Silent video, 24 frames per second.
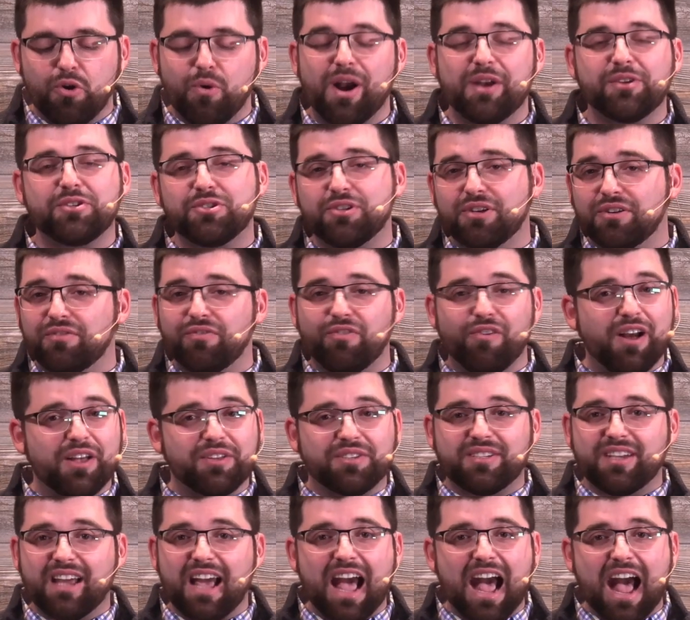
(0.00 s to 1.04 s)
question for
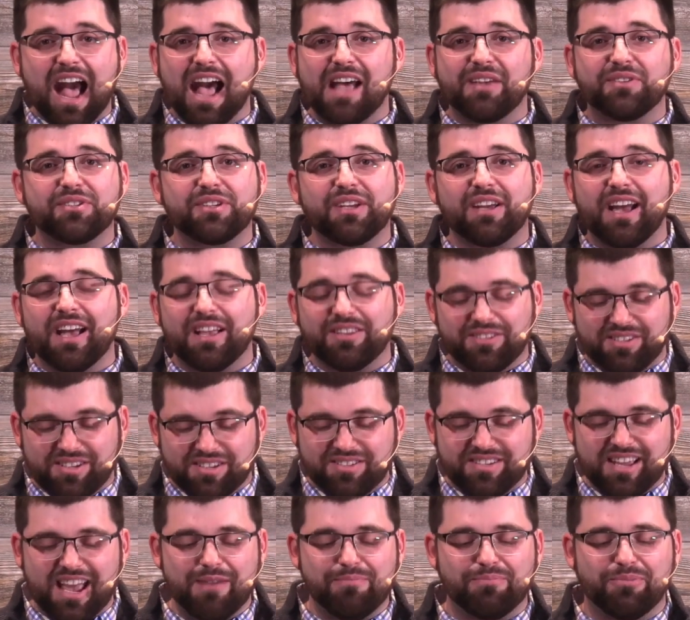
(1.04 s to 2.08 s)
us to ask as
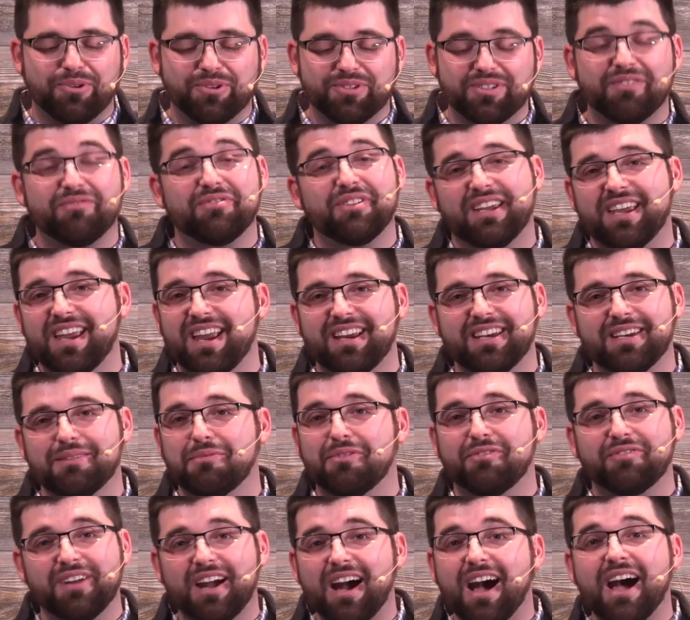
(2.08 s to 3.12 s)
disciples of the kingdom
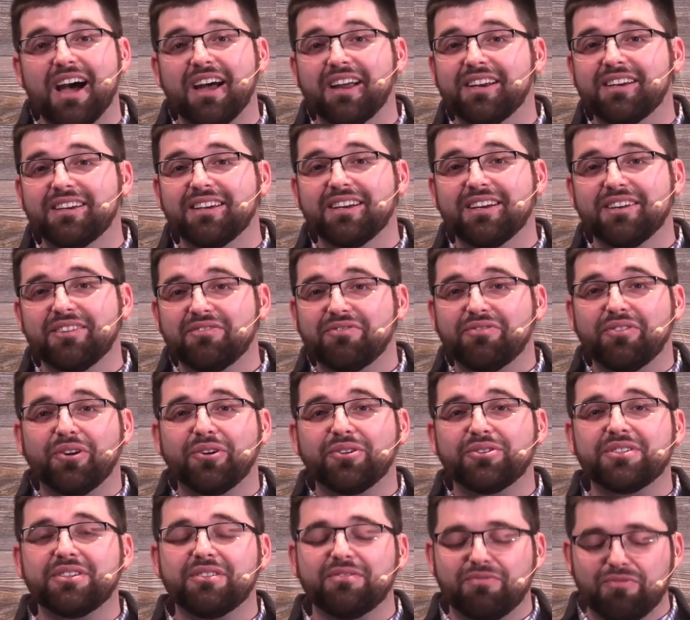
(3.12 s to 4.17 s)
of God.
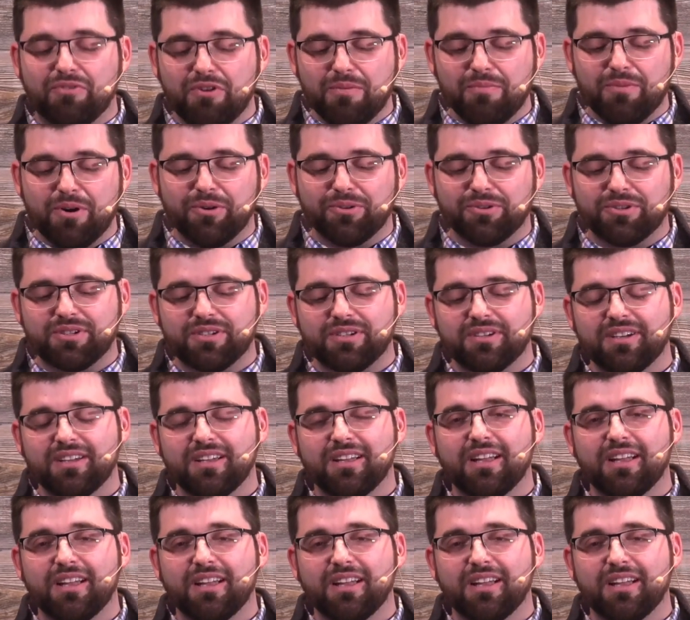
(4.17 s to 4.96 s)
First and foremost,